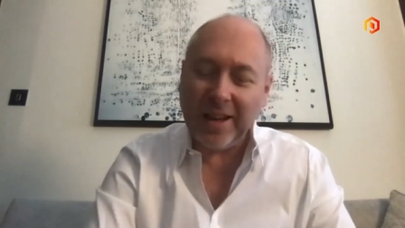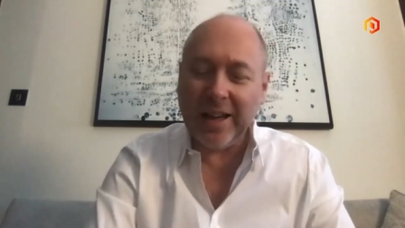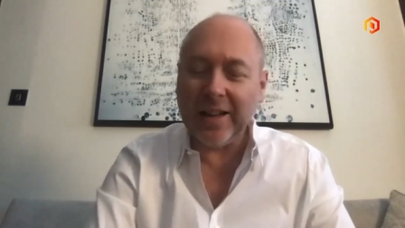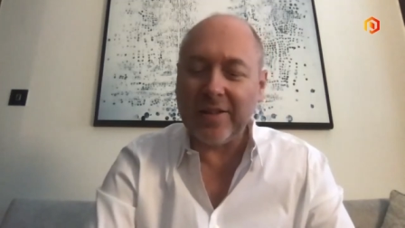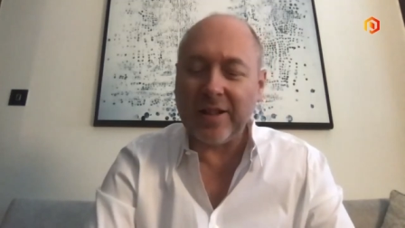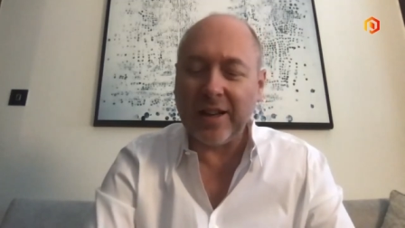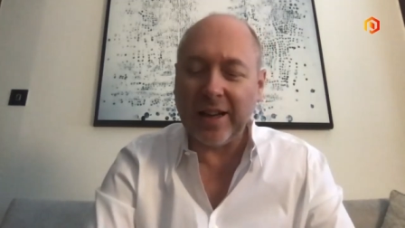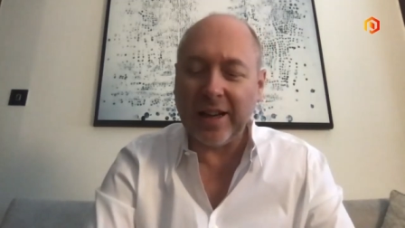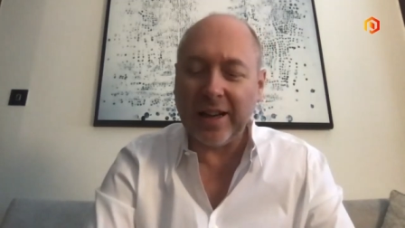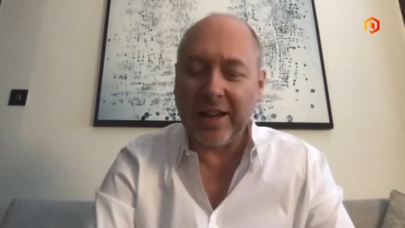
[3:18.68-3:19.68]
it's
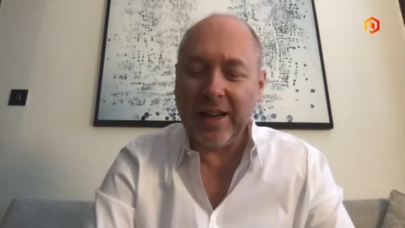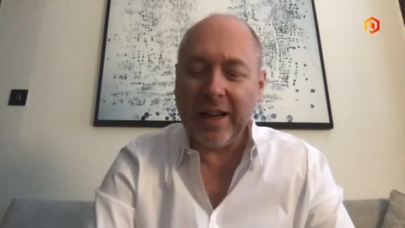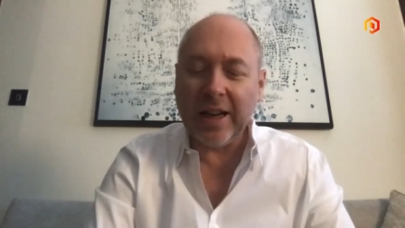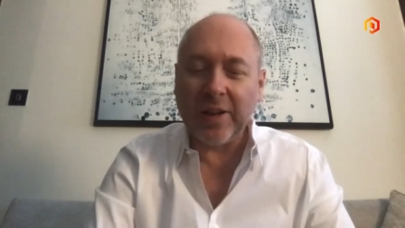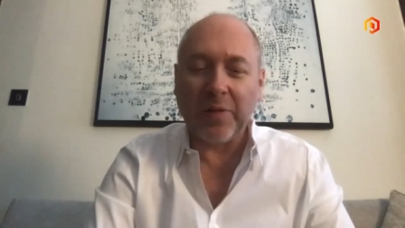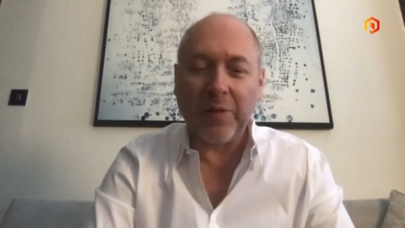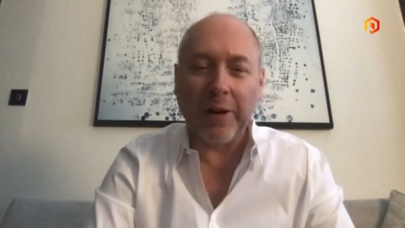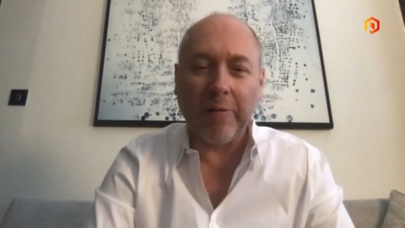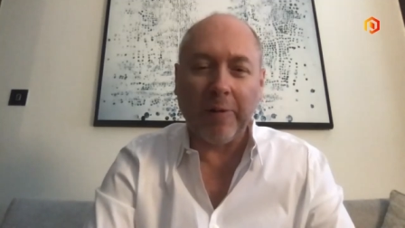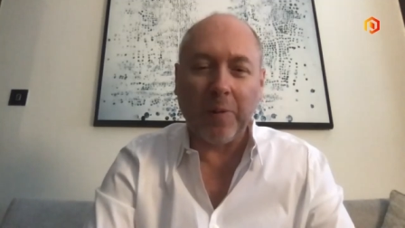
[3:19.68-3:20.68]
a uh, it's
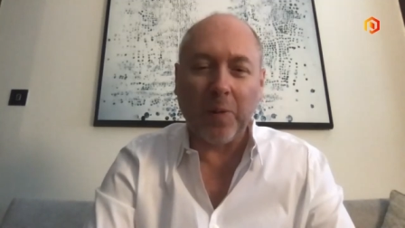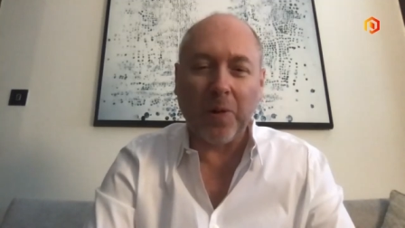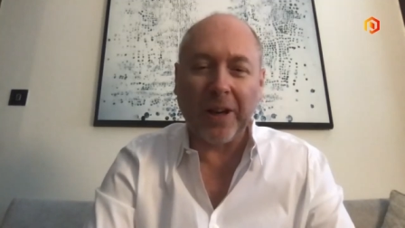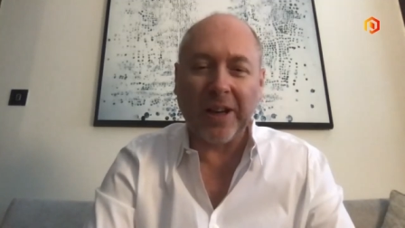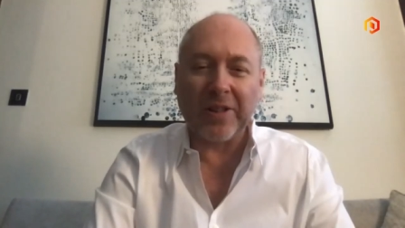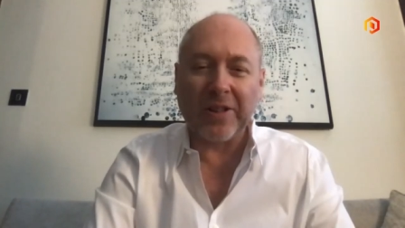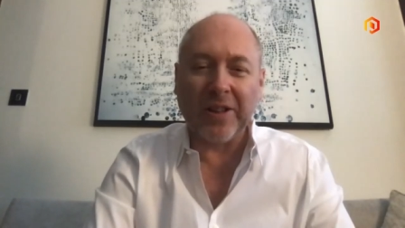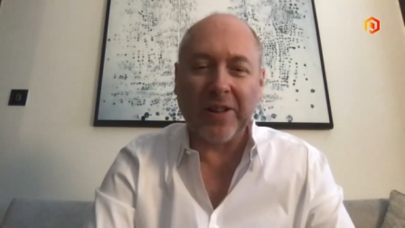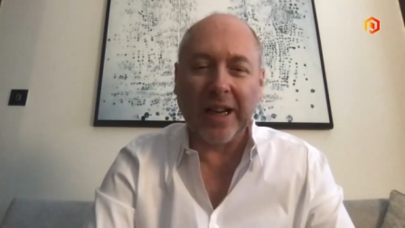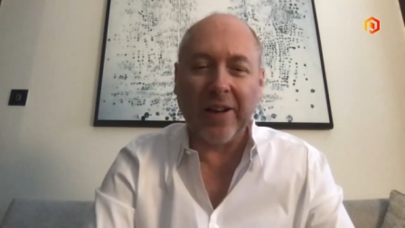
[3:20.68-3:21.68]
very rewarding
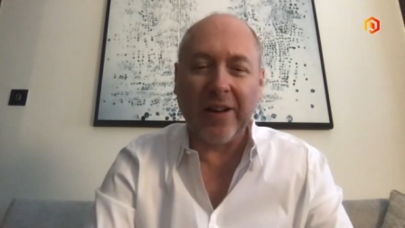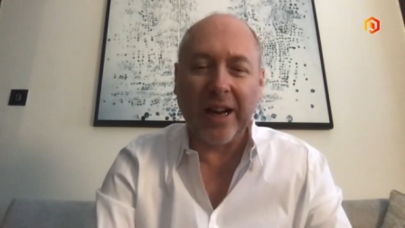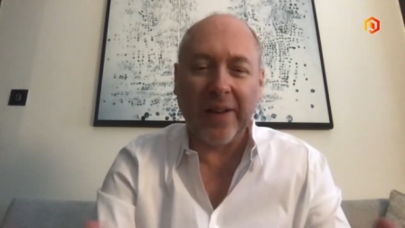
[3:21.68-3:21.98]
to now